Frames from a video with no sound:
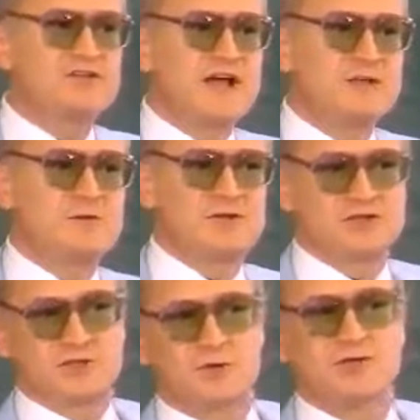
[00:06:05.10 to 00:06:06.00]
to decide
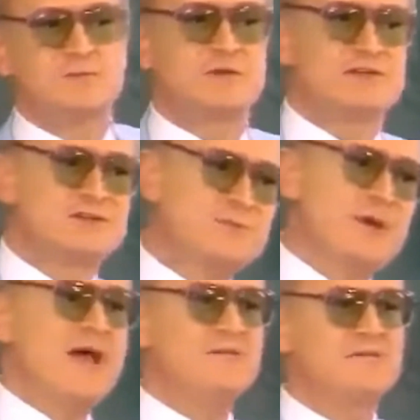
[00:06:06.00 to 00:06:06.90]
what is good and what is
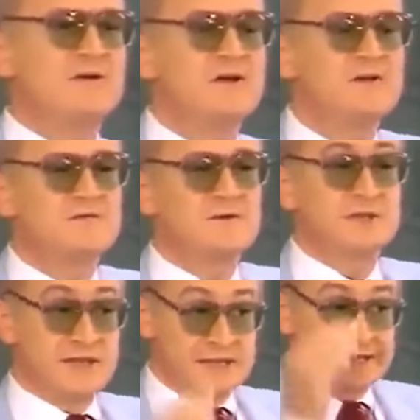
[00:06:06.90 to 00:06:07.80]
bad for
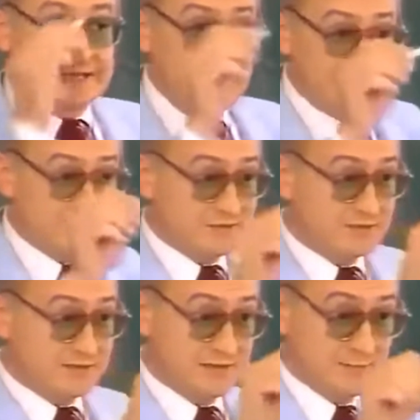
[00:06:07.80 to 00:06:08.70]
the
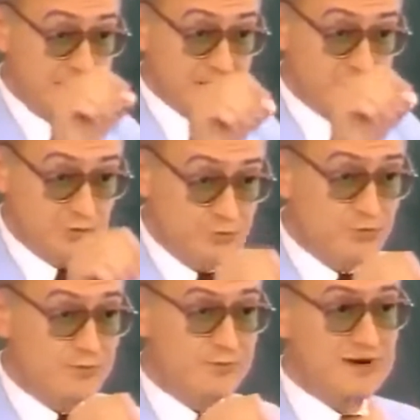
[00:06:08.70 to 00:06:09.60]
elected by
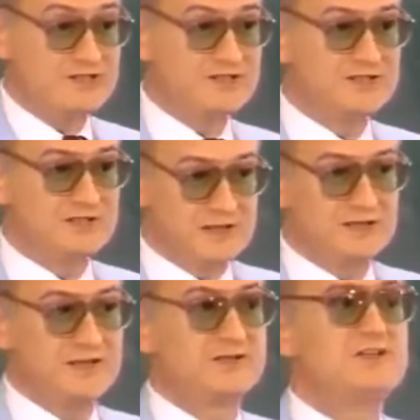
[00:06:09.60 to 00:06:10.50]
you, president,
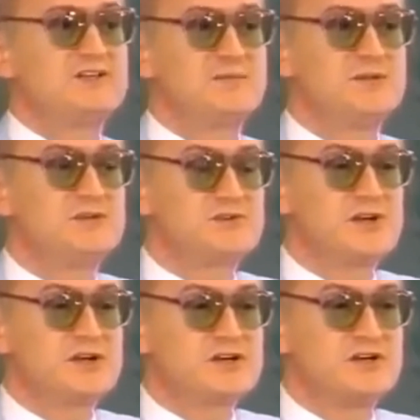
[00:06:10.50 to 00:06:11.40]
and his
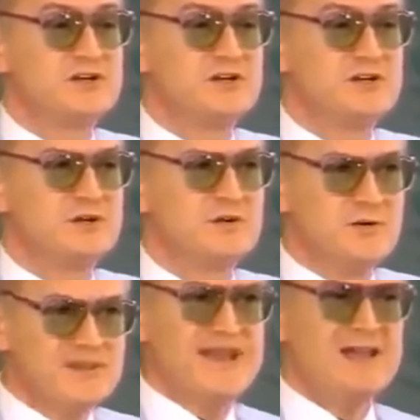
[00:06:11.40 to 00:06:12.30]
administration?
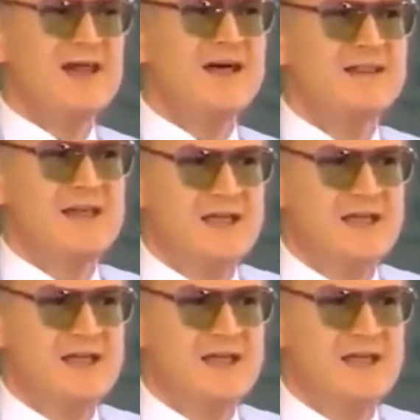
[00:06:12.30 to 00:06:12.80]
Who the hell are